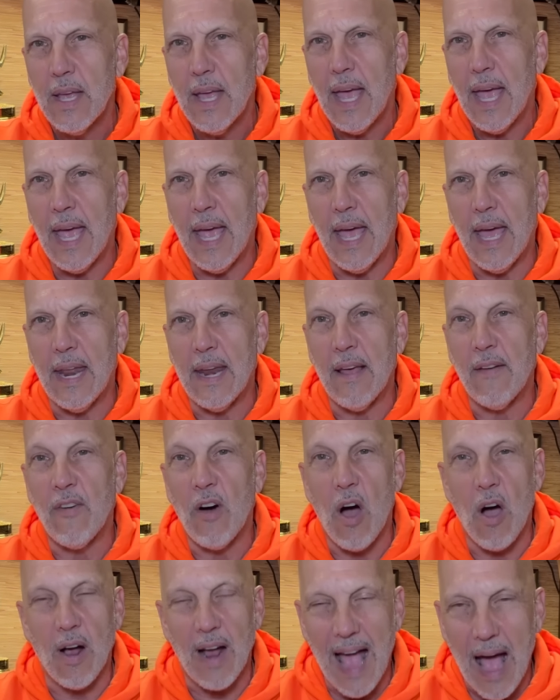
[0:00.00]
and have
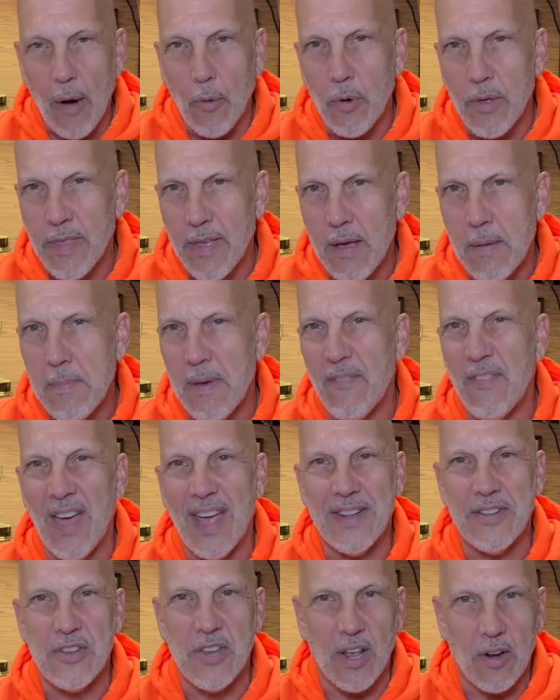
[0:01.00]
hung out with him, have
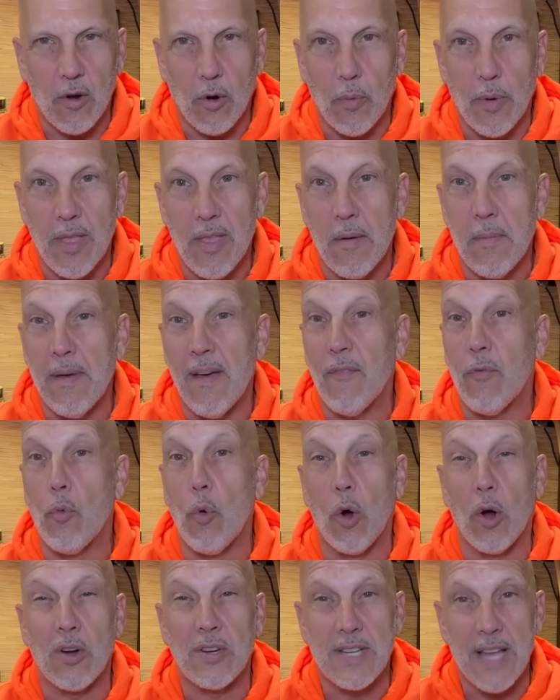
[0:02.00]
had dinner with him, have
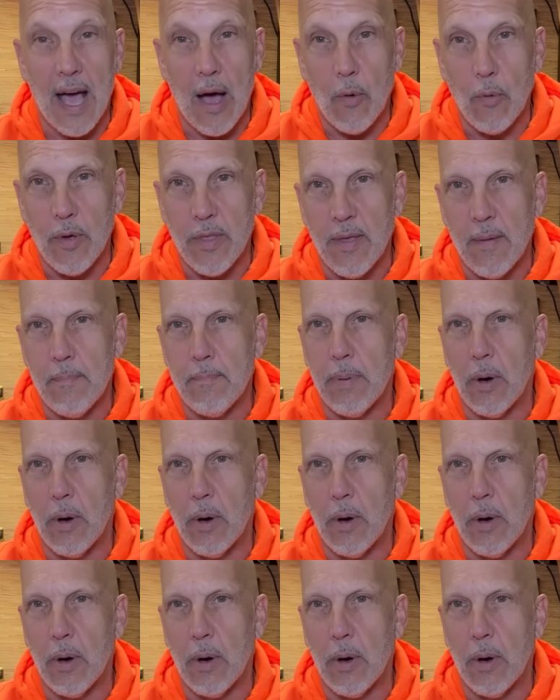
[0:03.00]
worked out with him.